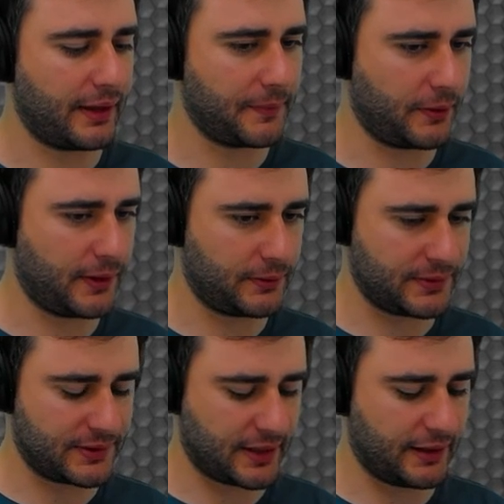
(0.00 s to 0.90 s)
I'm going to
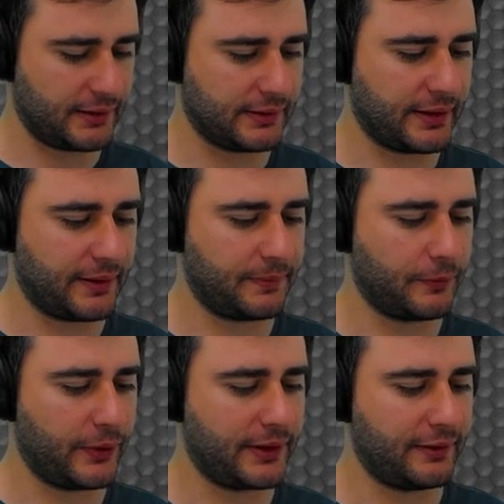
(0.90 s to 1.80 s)
style
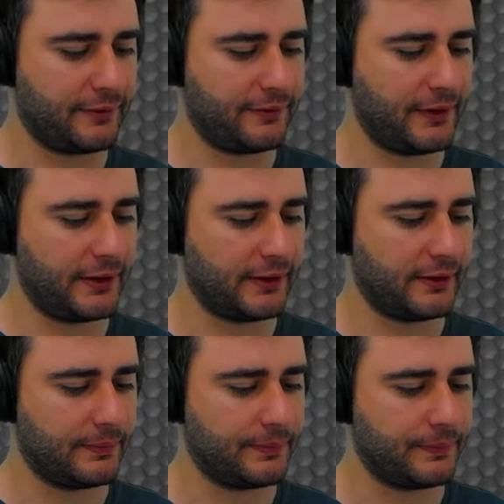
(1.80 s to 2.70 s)
them with the fill